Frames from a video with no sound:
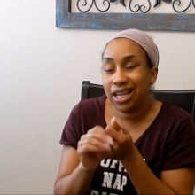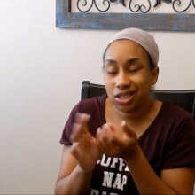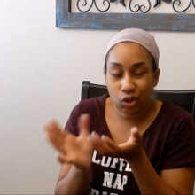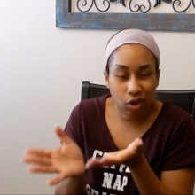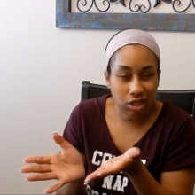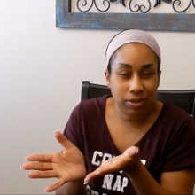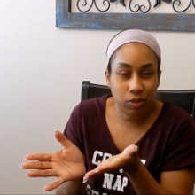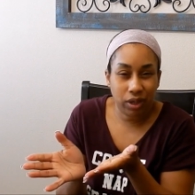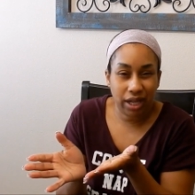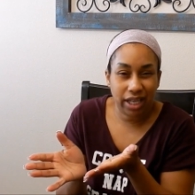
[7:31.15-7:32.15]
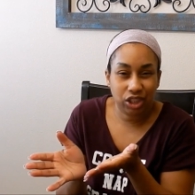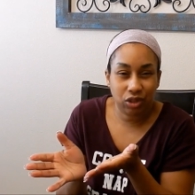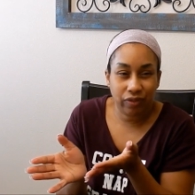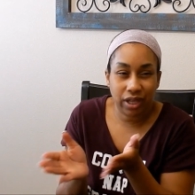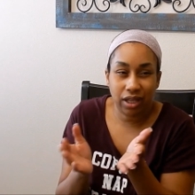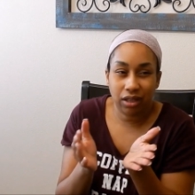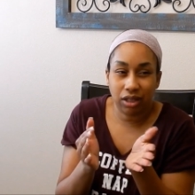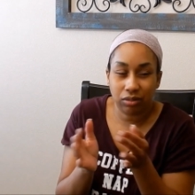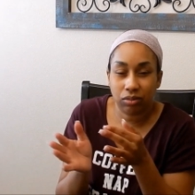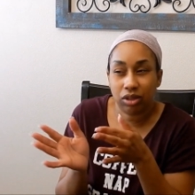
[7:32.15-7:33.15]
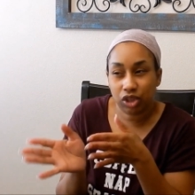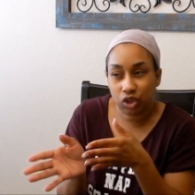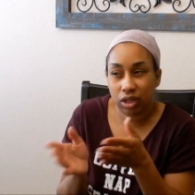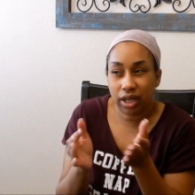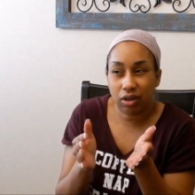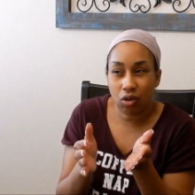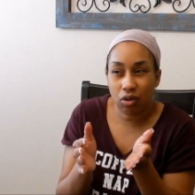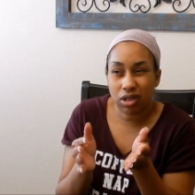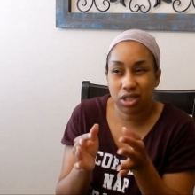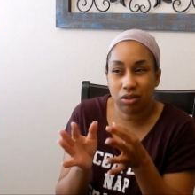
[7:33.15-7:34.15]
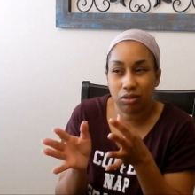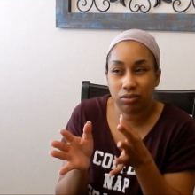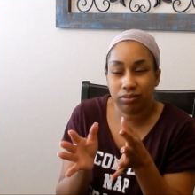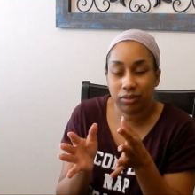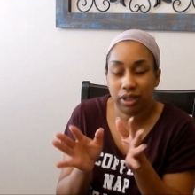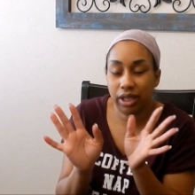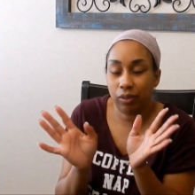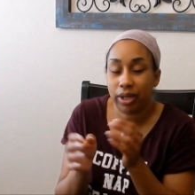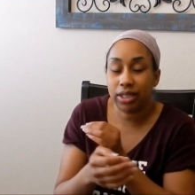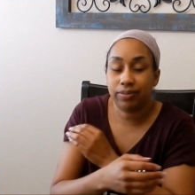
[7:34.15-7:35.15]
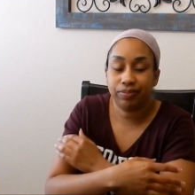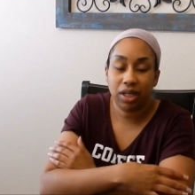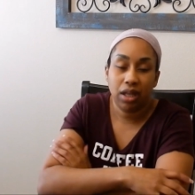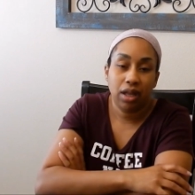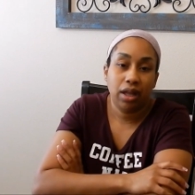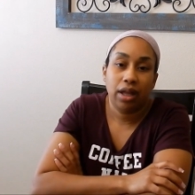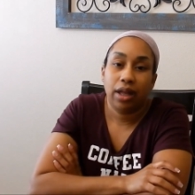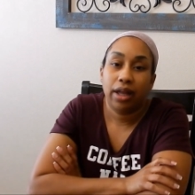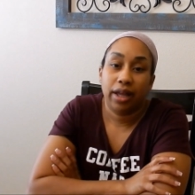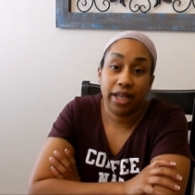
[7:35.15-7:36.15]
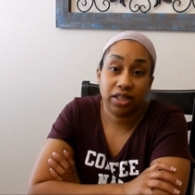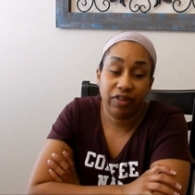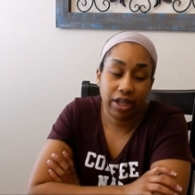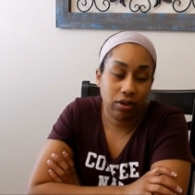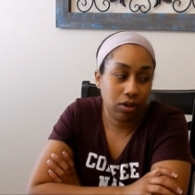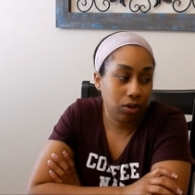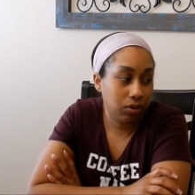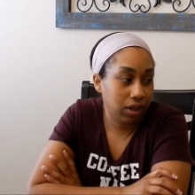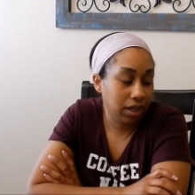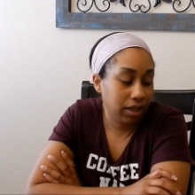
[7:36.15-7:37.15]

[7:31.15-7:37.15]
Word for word: It's a cross between an SUV, a, a truck, and a car. So anyways, his vehicle.